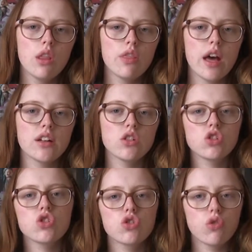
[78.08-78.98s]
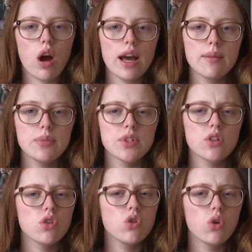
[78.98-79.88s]
that describes
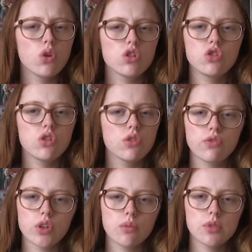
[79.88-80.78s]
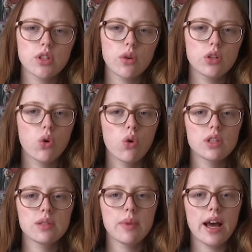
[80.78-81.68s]
your student film. So it
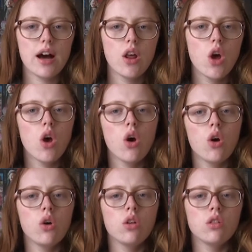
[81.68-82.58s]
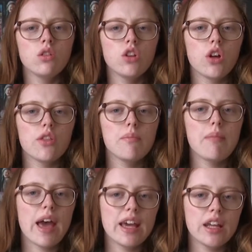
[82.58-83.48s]
talks about, you know, the
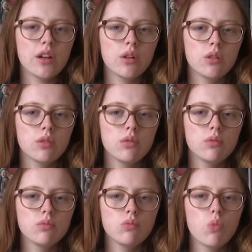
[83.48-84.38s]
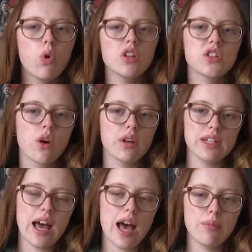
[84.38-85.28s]
main what's going to
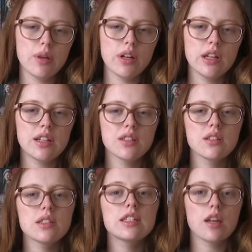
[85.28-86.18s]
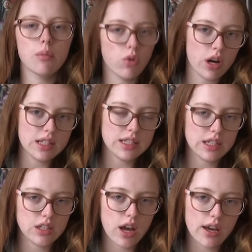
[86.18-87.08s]
happen. It doesn't summarize the
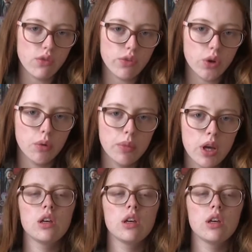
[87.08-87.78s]
entire film.